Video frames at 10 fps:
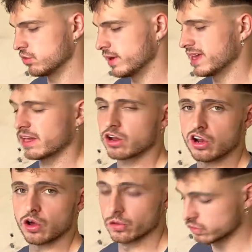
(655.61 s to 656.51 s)
So when I get
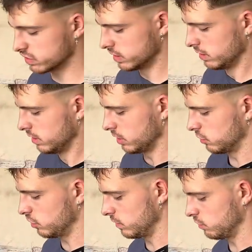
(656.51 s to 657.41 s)
close,
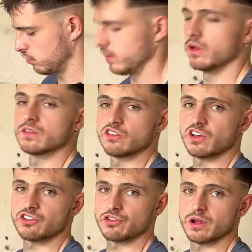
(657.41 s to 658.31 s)
turn the drill on to
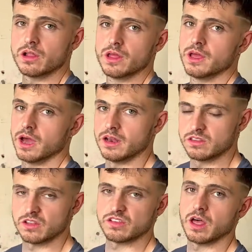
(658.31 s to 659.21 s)
just drill, and it
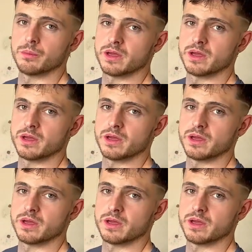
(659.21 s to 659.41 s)
does help.